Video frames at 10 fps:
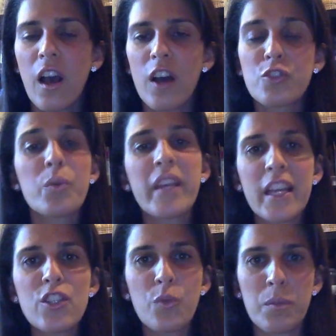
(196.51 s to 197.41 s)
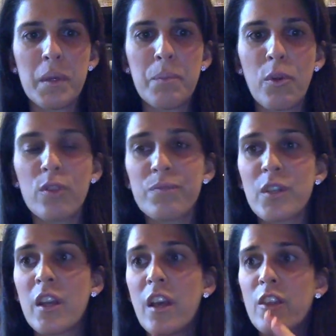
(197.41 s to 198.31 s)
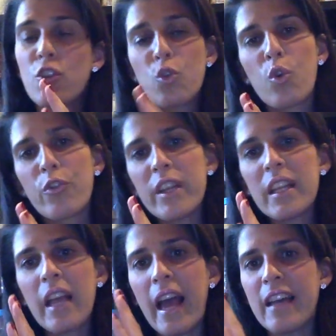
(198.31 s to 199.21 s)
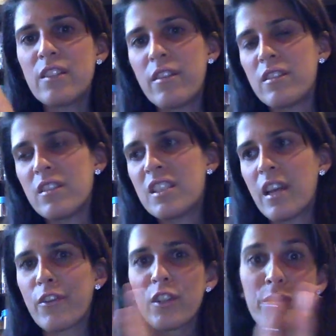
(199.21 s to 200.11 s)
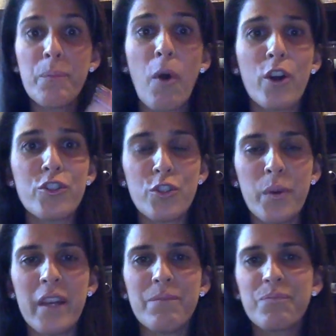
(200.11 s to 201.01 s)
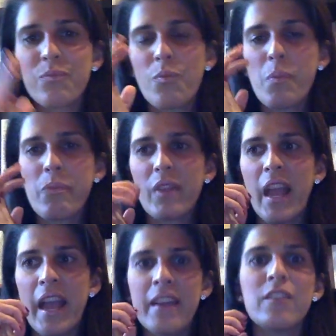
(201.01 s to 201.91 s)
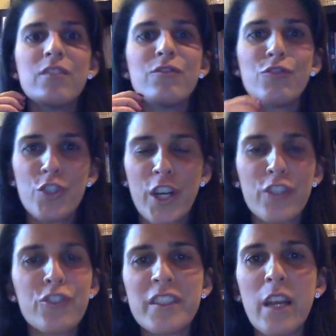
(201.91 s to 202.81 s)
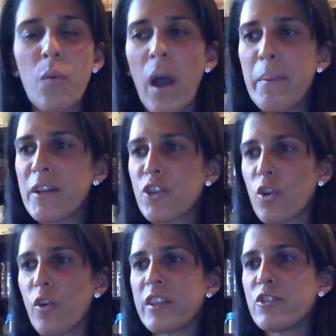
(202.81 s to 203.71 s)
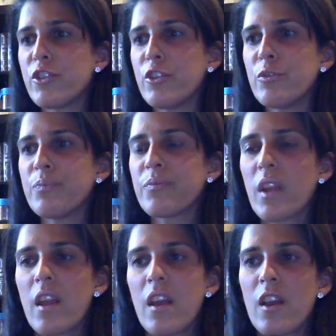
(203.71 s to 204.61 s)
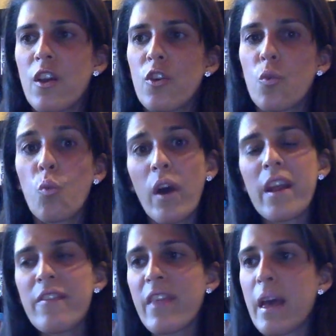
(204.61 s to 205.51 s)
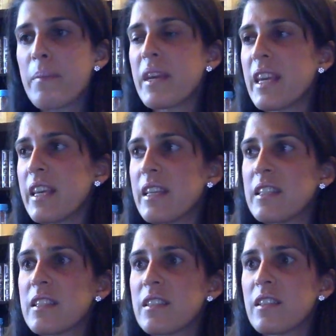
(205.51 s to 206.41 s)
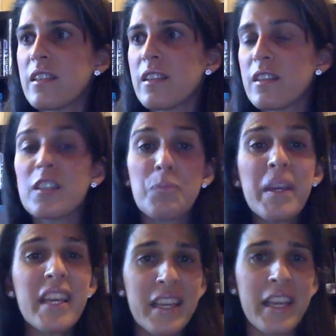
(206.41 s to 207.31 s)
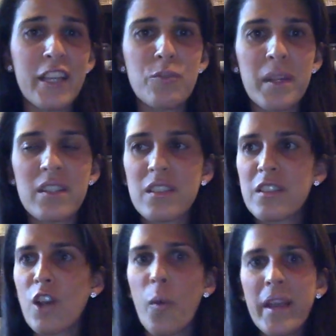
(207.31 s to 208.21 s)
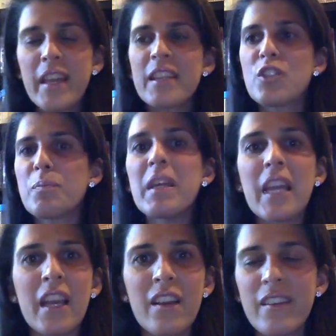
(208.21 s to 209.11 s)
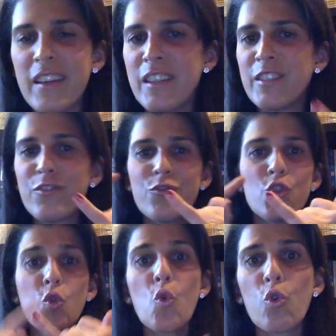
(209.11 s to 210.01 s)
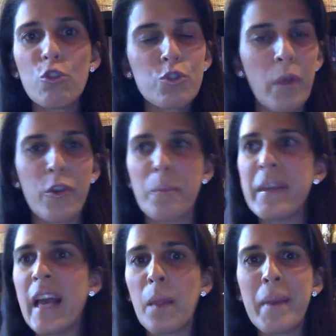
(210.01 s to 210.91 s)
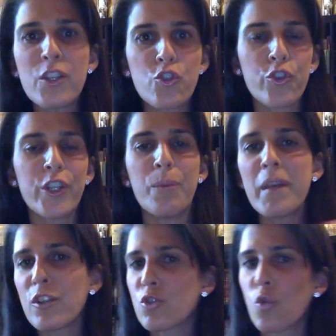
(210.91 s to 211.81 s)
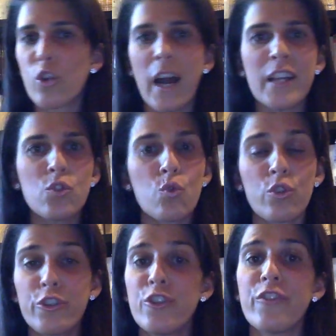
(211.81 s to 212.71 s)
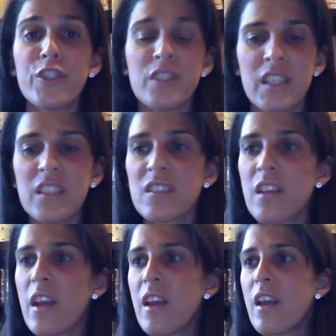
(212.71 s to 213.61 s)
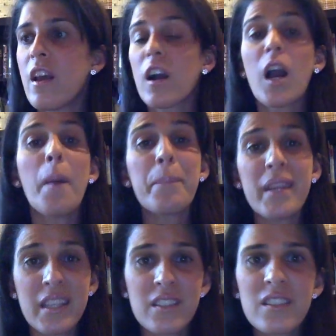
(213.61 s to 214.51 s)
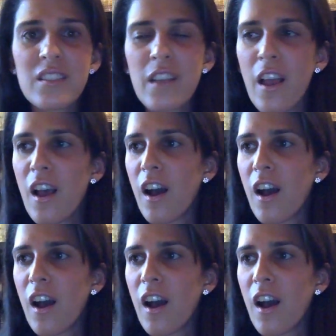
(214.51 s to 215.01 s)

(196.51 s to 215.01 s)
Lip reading: So engaging with people. The tour really has several different parts to it, and you're going to understand why I'm mentioning all this to you. One of them is speaking engagements, going in and speaking in schools, whether it be elementary or middle school or high school or universities, companies,